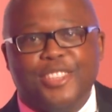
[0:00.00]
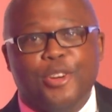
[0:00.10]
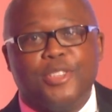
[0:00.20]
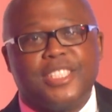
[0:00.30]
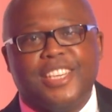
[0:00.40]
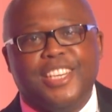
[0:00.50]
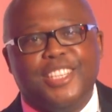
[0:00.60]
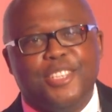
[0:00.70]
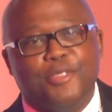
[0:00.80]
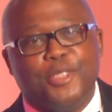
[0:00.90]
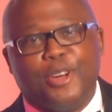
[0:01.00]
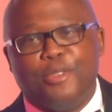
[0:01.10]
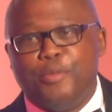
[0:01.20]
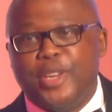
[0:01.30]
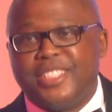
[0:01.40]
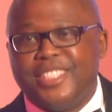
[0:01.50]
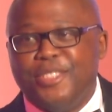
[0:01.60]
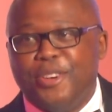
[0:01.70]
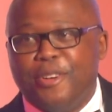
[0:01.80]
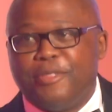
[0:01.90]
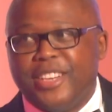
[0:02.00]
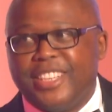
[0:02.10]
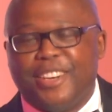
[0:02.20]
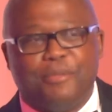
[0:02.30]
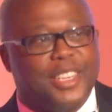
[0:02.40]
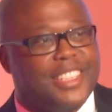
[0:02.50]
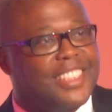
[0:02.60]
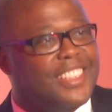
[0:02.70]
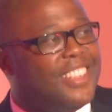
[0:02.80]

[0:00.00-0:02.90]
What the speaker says: no single individual will be a CEO of any company.